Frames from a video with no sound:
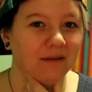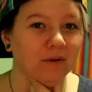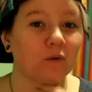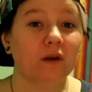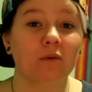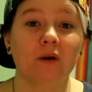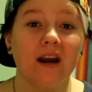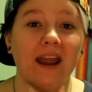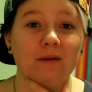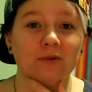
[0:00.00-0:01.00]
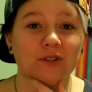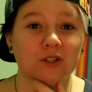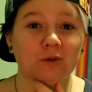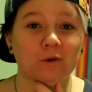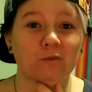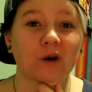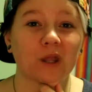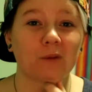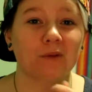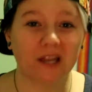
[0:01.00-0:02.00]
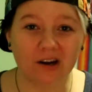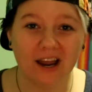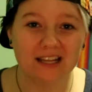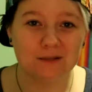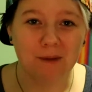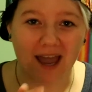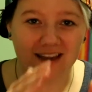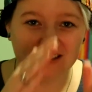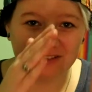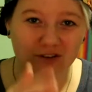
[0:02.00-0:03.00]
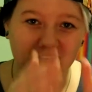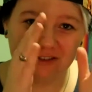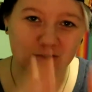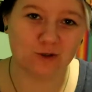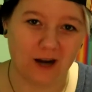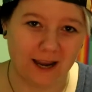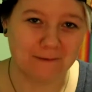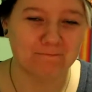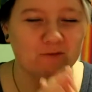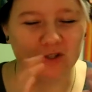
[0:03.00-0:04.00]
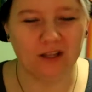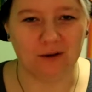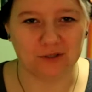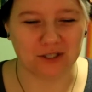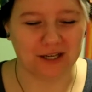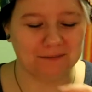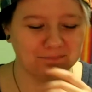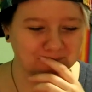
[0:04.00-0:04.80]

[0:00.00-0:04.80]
but we were able to put the blender heads back like straight, so that was good.